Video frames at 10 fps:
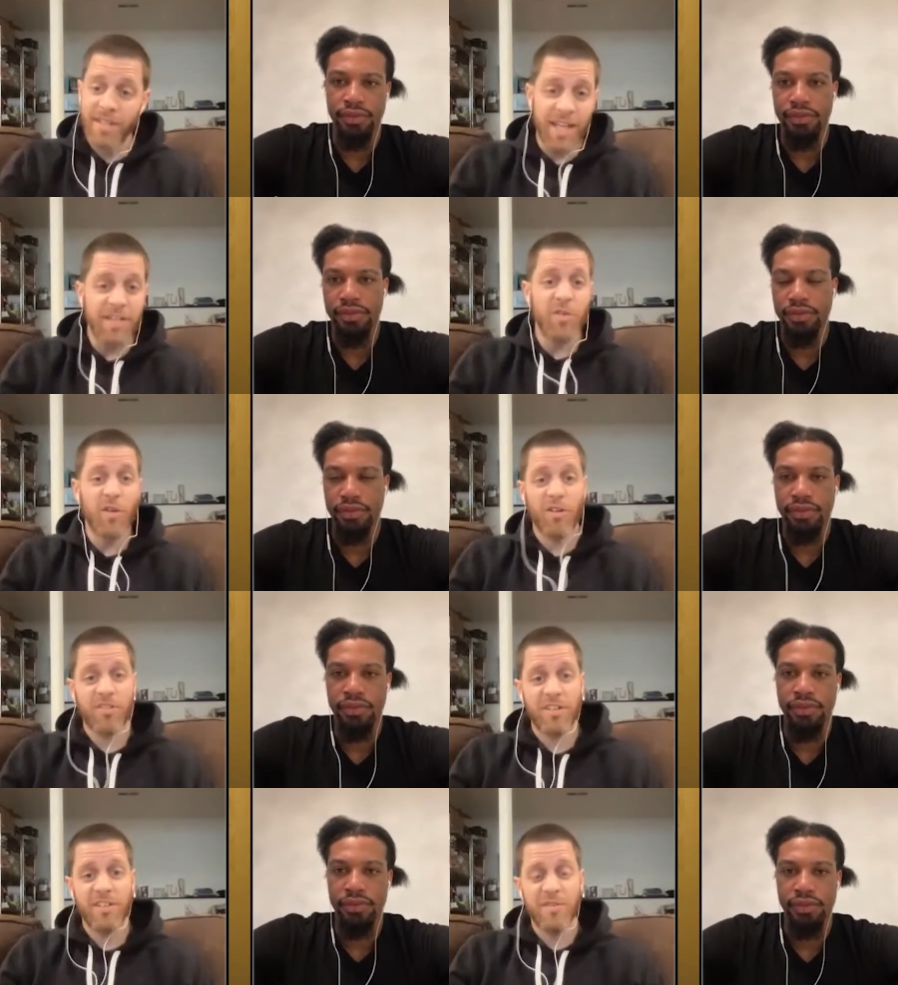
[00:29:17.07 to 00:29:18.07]
Speaker 1: in New
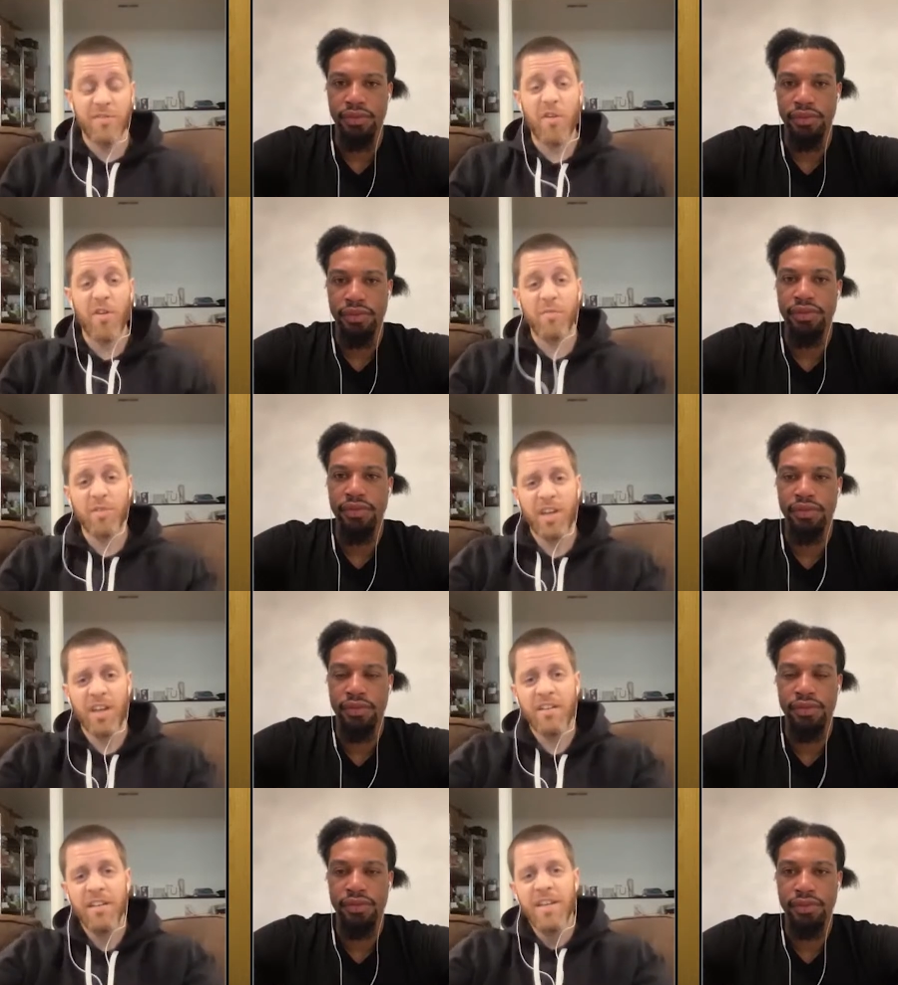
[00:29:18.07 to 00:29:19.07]
York City. You feel what I'm
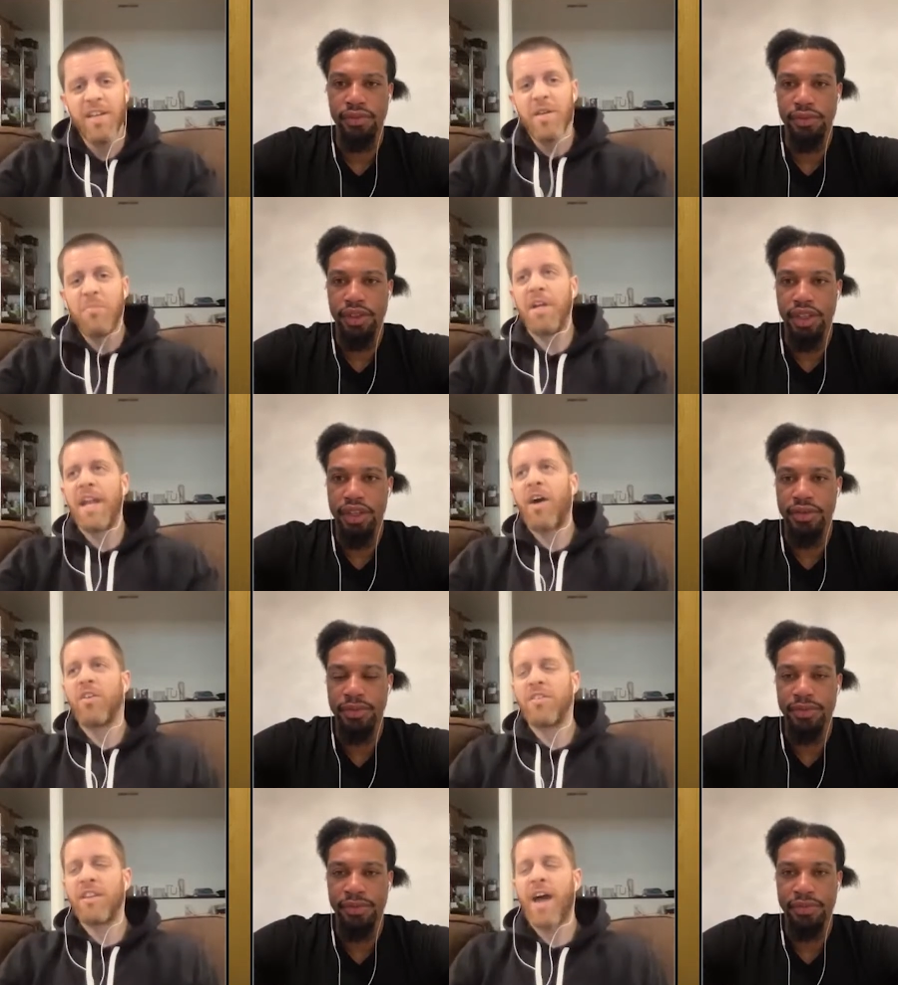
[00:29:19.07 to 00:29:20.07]
saying? Yeah. But
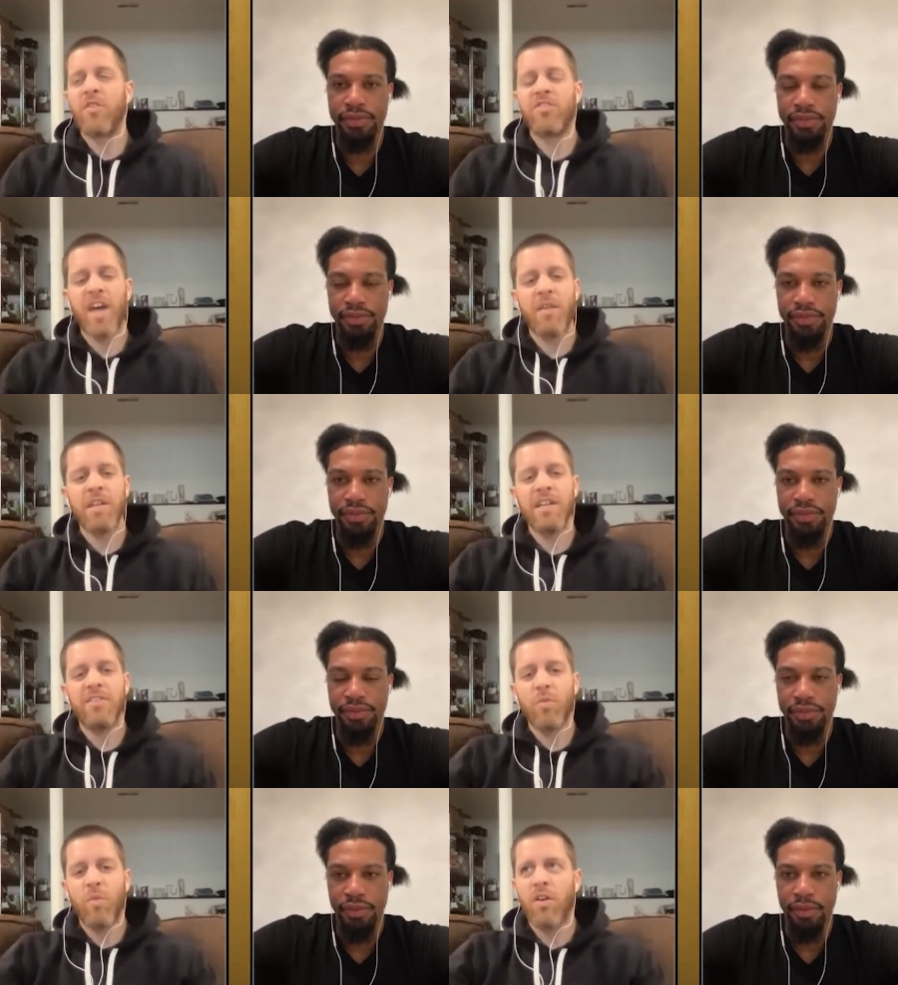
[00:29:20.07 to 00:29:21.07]
now now it's time to
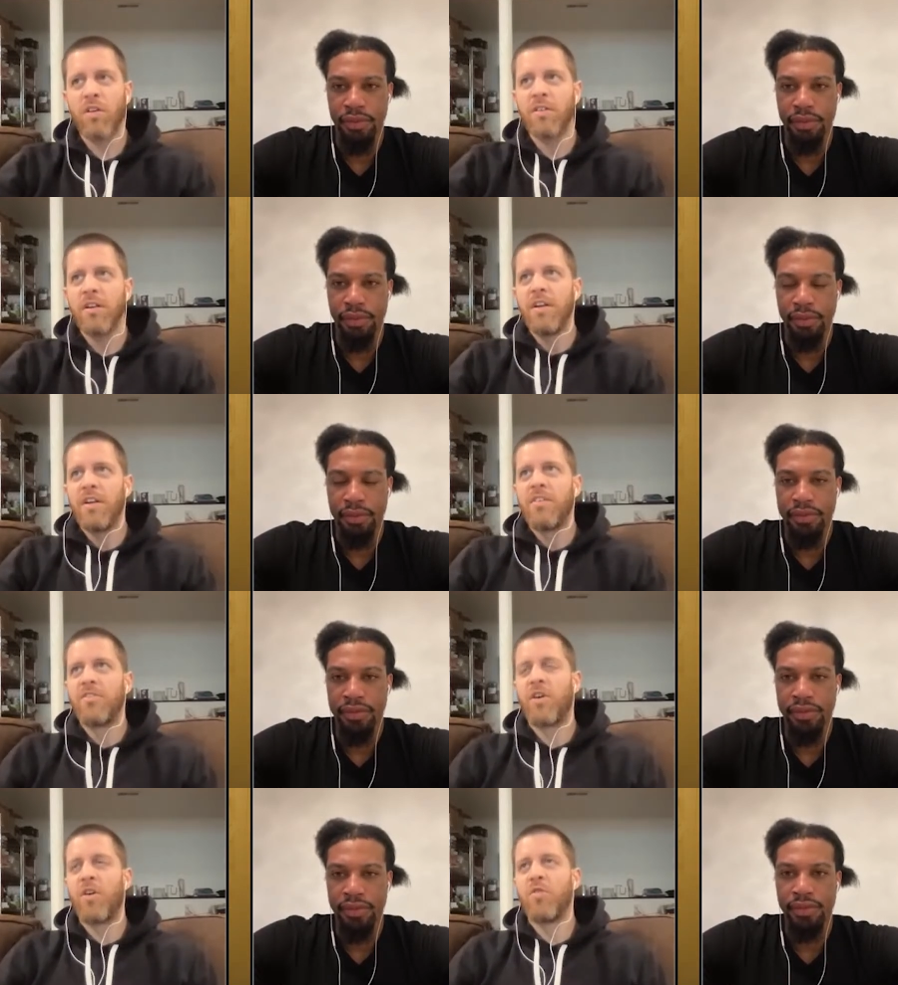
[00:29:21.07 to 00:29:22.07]
get to work.
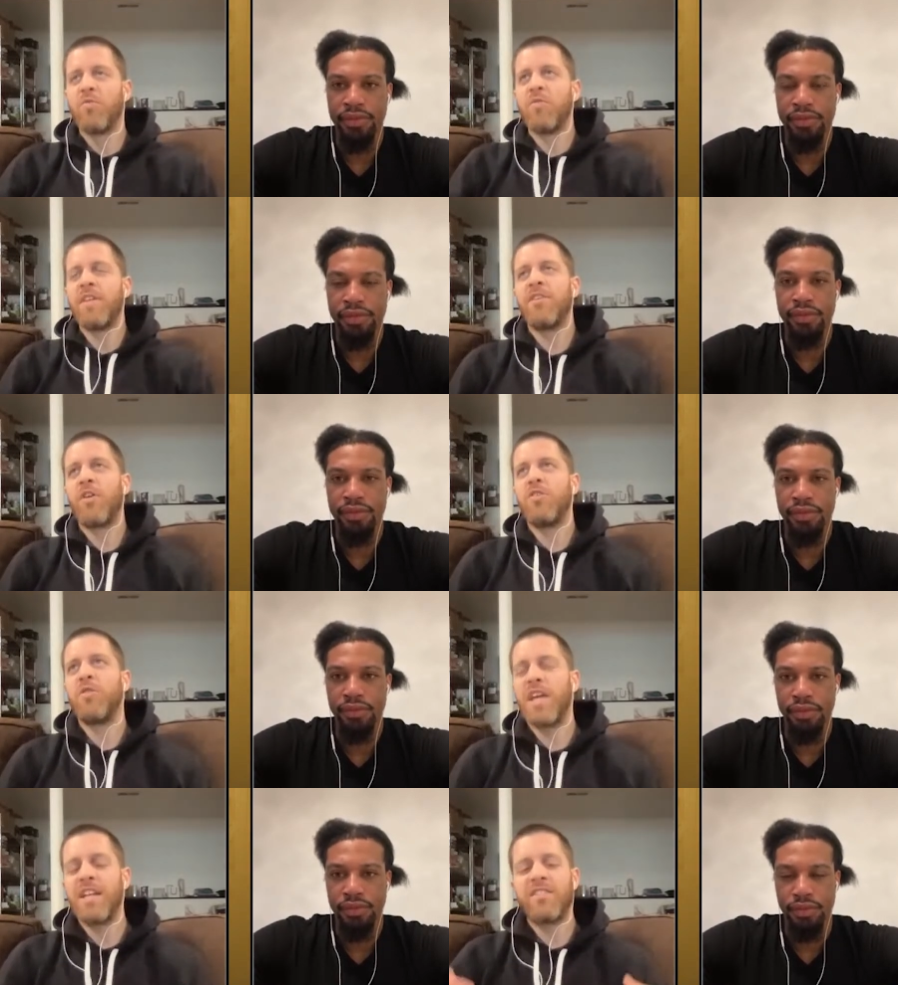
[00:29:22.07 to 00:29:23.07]
So you know
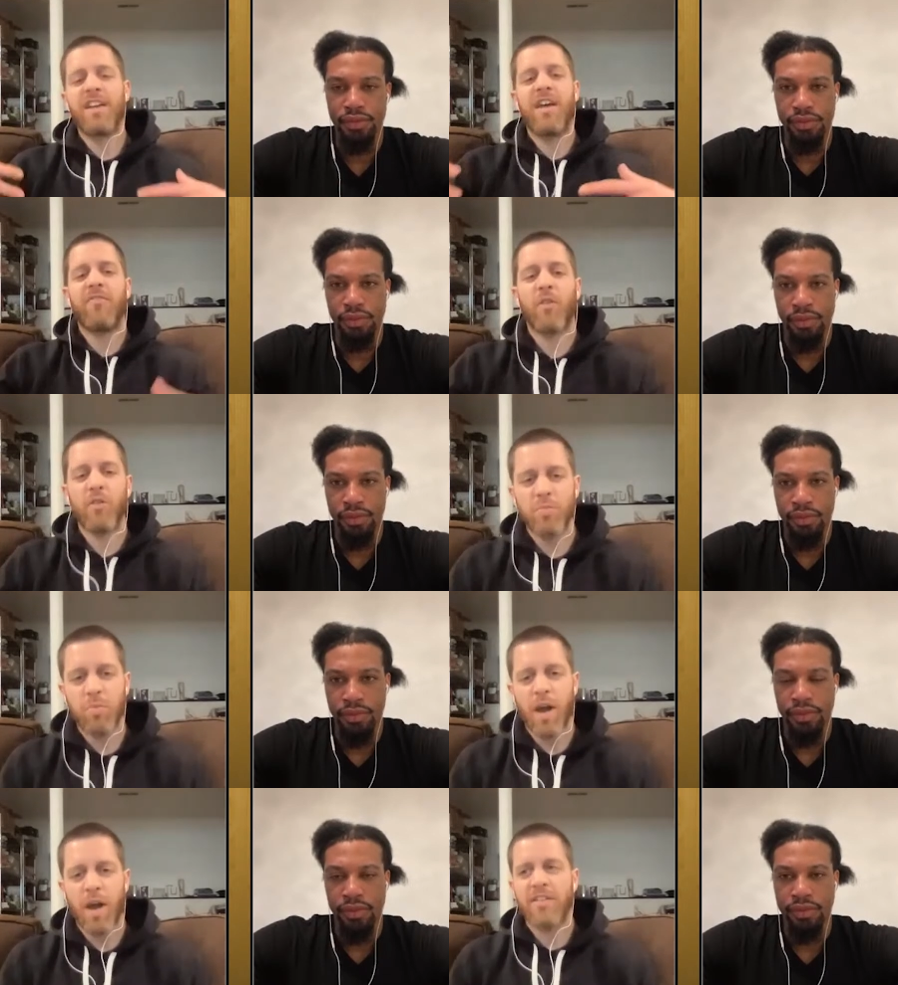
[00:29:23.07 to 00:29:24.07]
you get into that
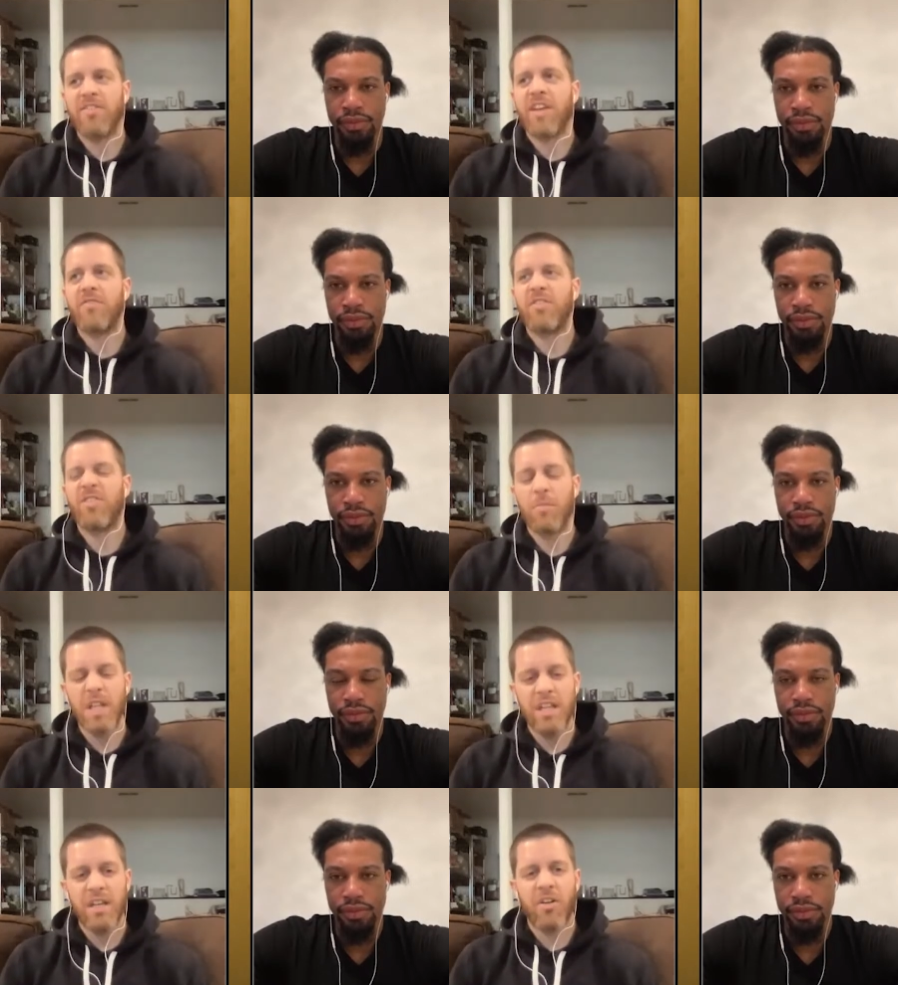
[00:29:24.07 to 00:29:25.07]
first practice after
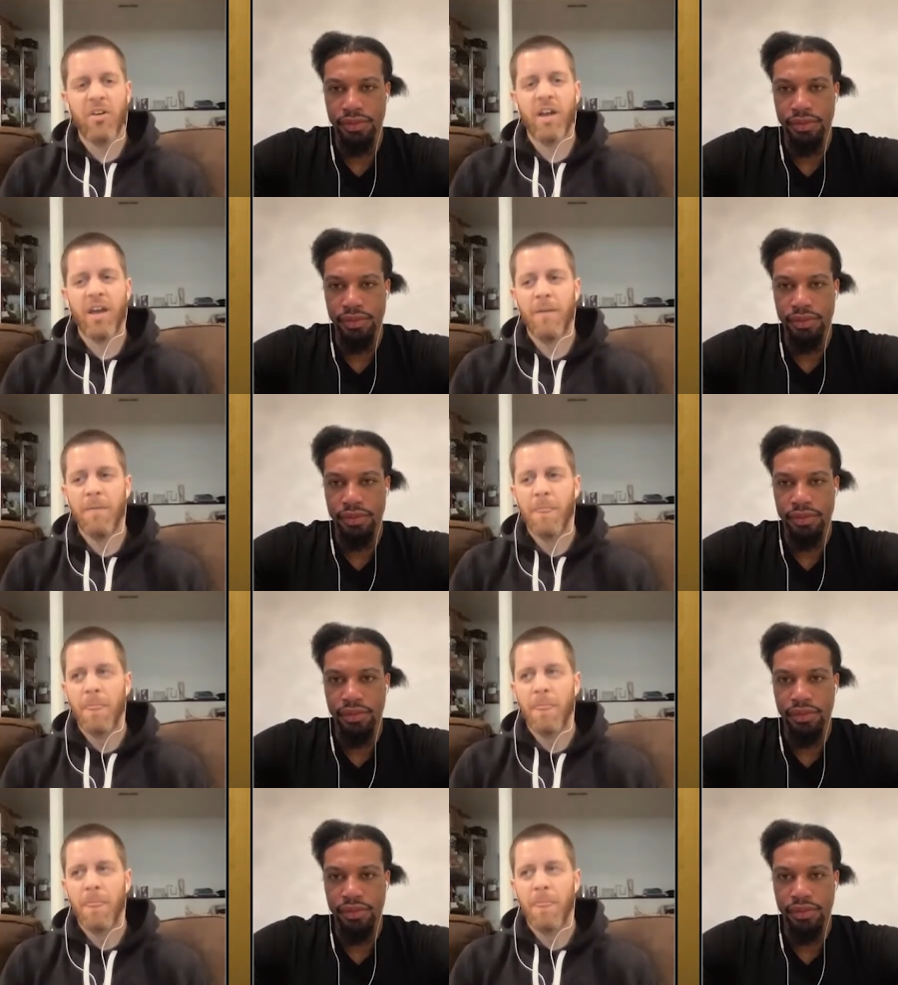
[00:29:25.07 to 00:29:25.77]
summer league and all that,